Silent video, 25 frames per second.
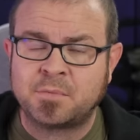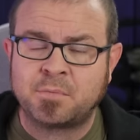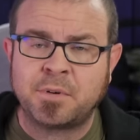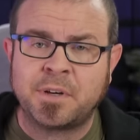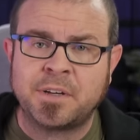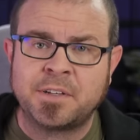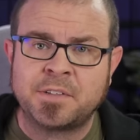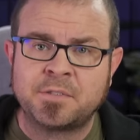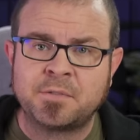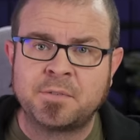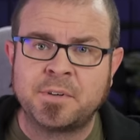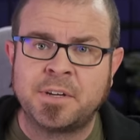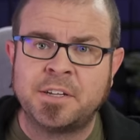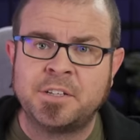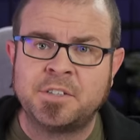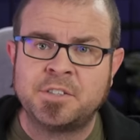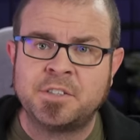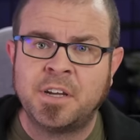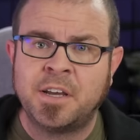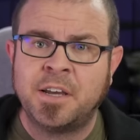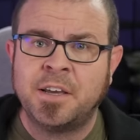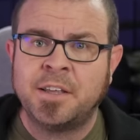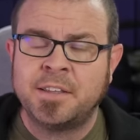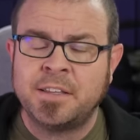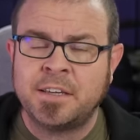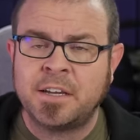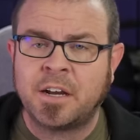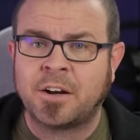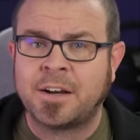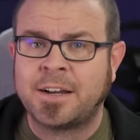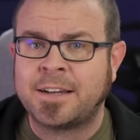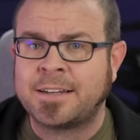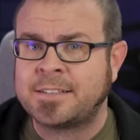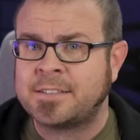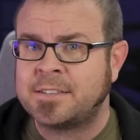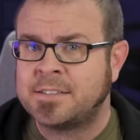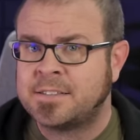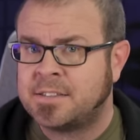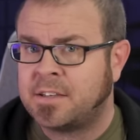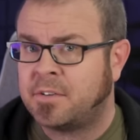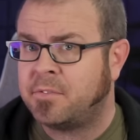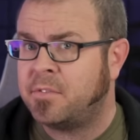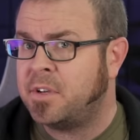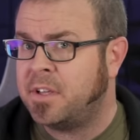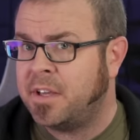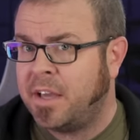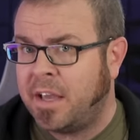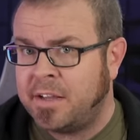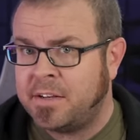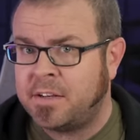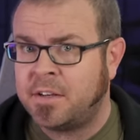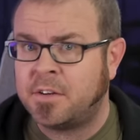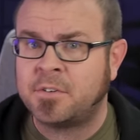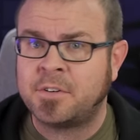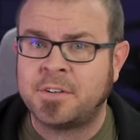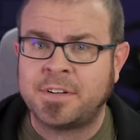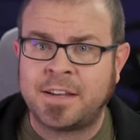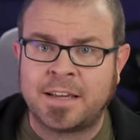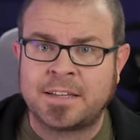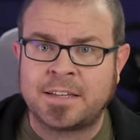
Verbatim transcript: price range, the RX 7800